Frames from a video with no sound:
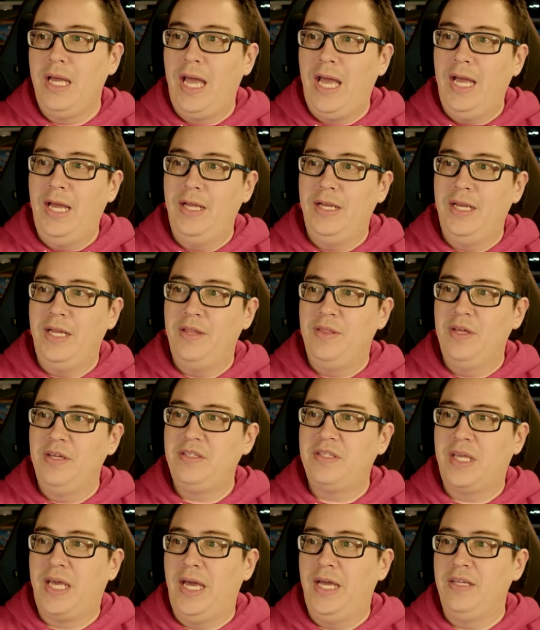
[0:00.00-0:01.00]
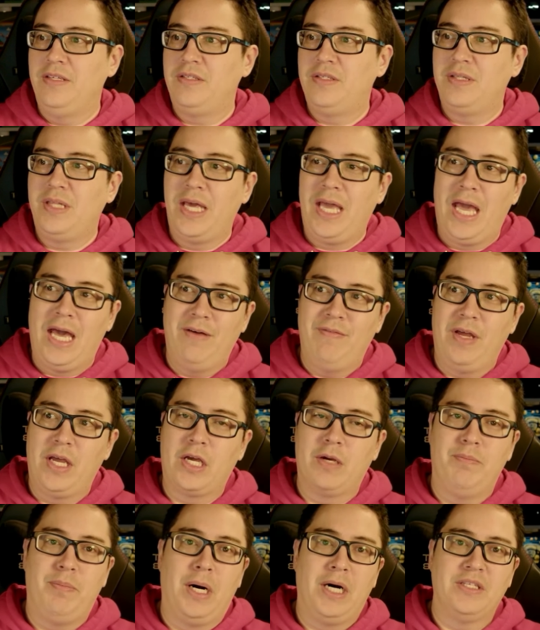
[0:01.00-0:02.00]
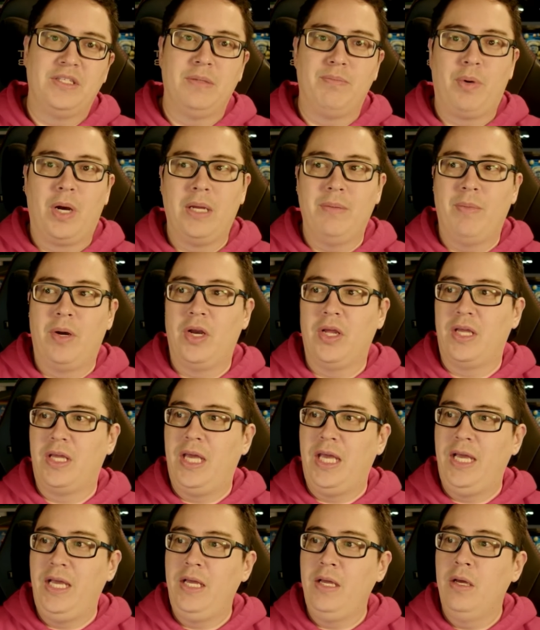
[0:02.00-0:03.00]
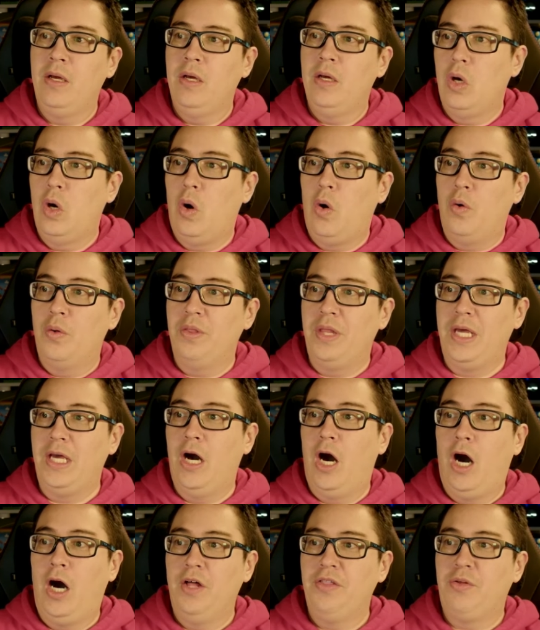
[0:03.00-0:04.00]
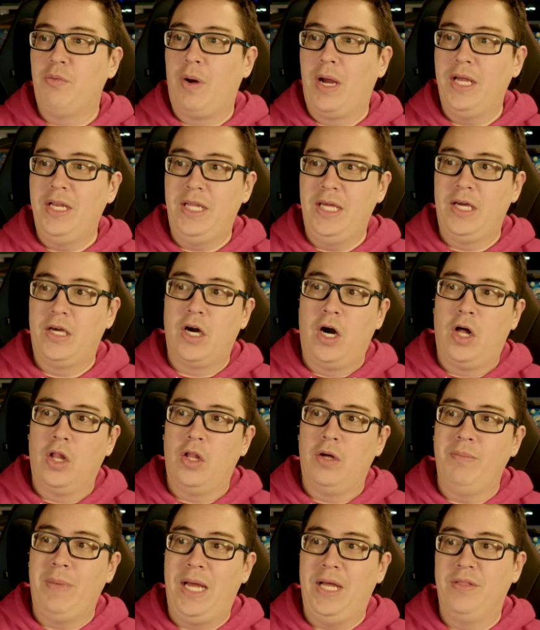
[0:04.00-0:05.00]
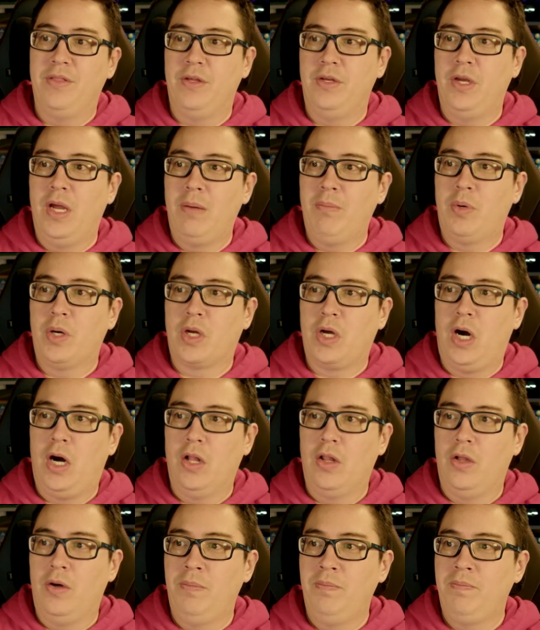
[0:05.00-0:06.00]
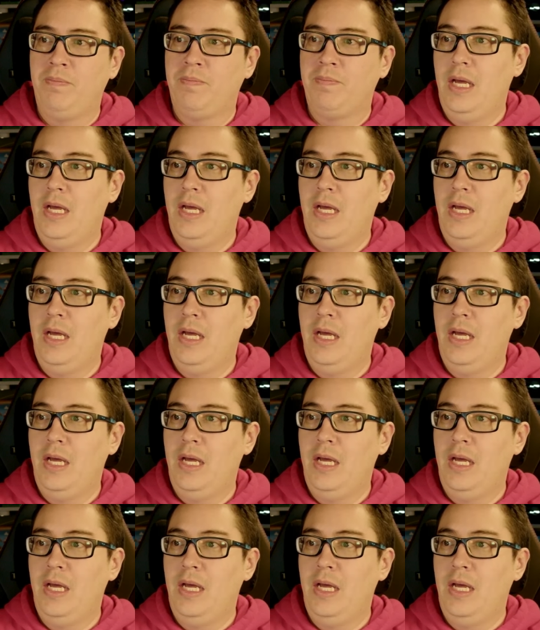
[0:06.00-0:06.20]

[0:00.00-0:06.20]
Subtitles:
and in this case, they have a composite primary key on the author ID column and the number column,